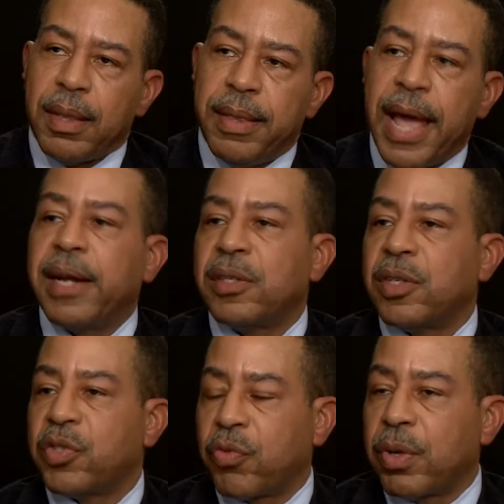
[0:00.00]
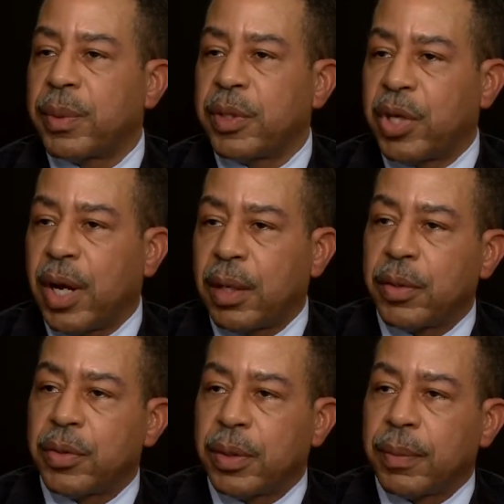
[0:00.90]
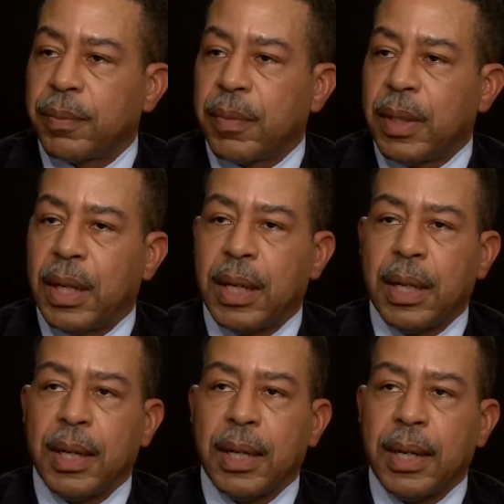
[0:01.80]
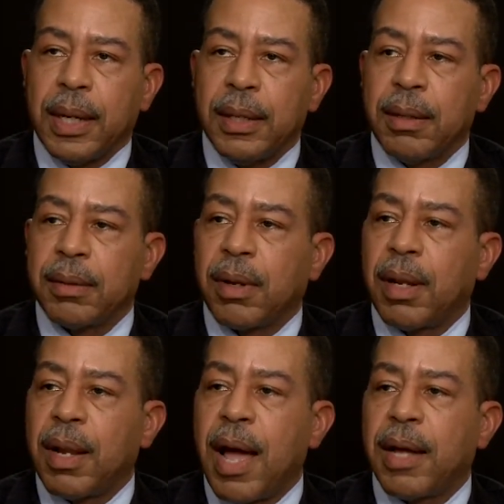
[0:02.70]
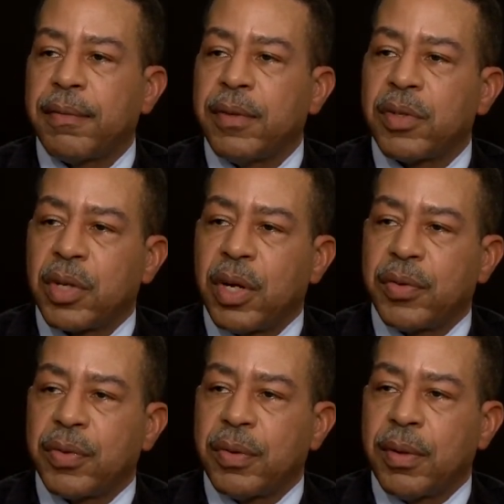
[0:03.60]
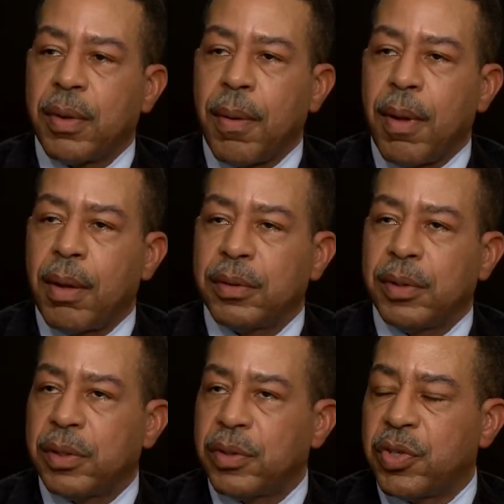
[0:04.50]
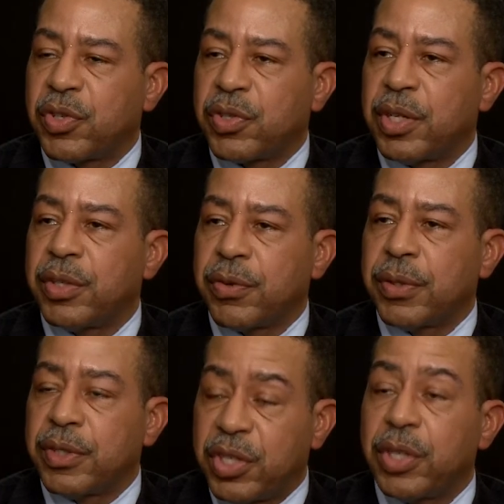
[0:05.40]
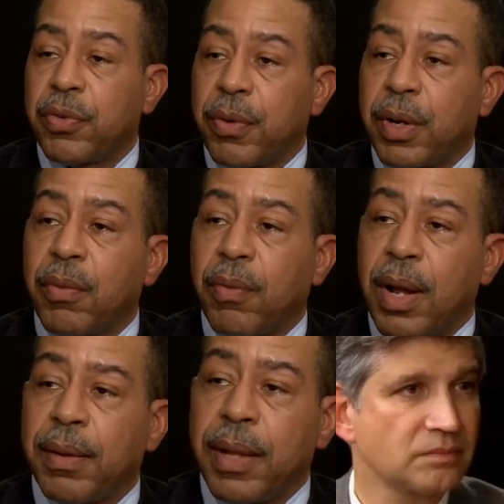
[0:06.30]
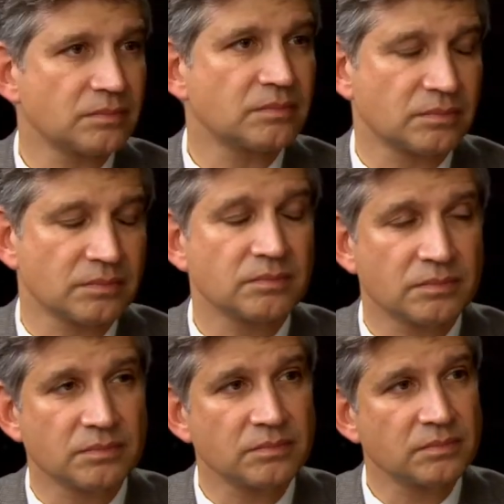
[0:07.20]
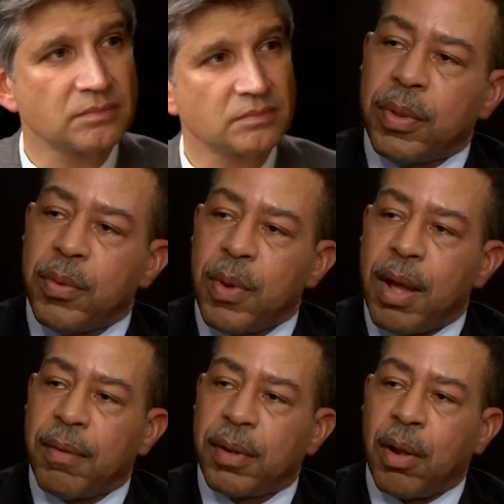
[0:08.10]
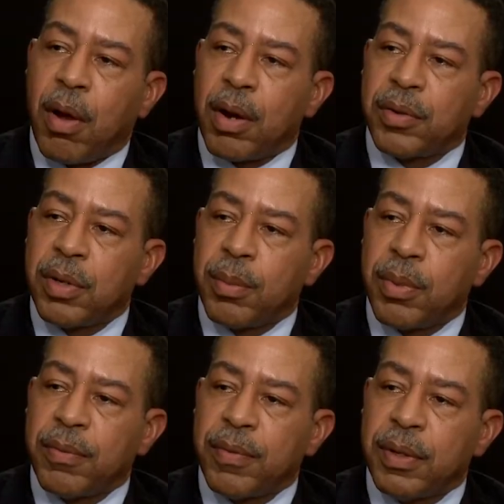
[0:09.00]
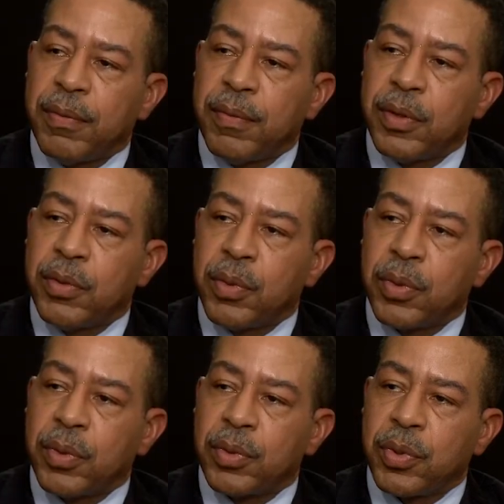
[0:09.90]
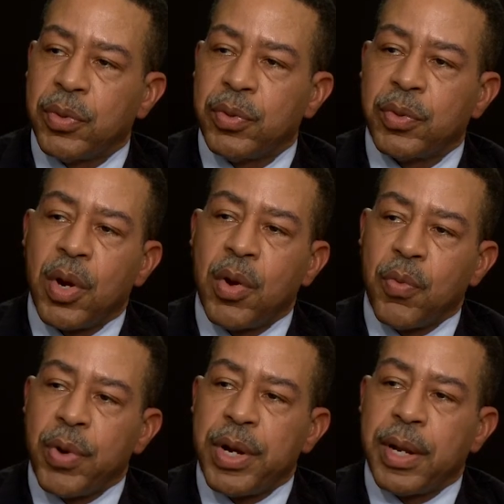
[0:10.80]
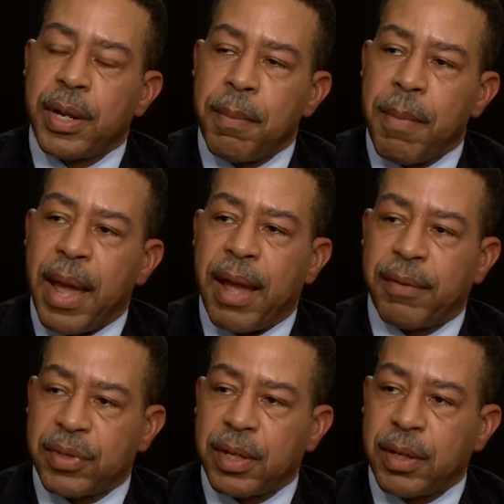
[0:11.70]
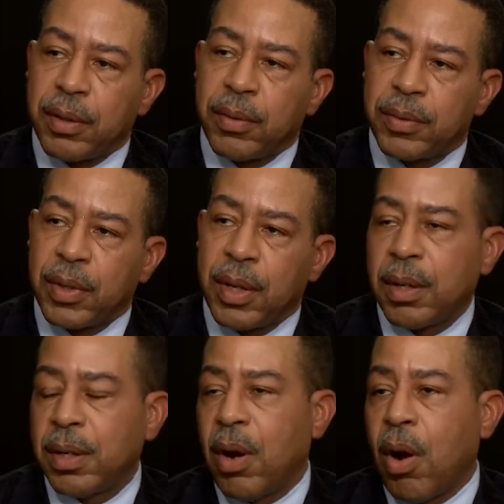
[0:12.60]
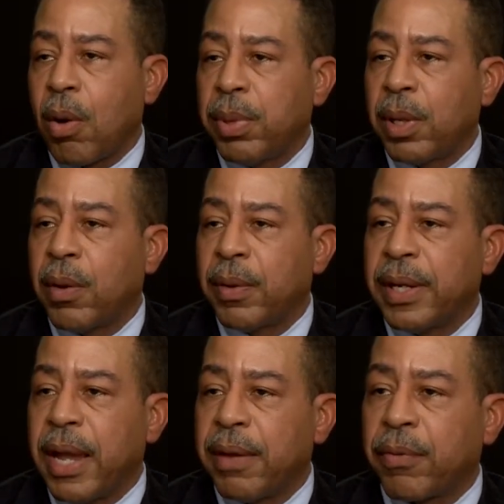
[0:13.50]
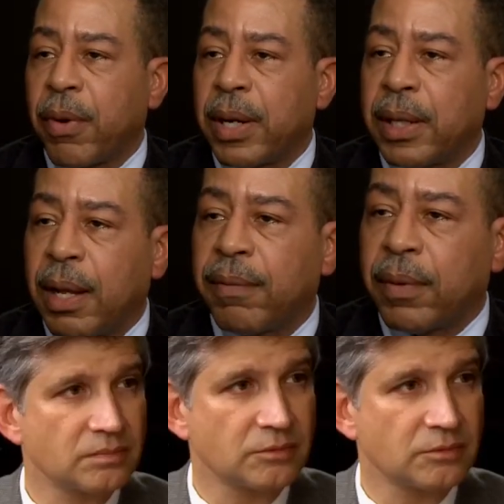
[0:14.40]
That is extremely challenging. And there's a lot of discussion just centering around that particular issue. You have a large number of individuals whose reading and math skills, you know, are below the eighth grade level.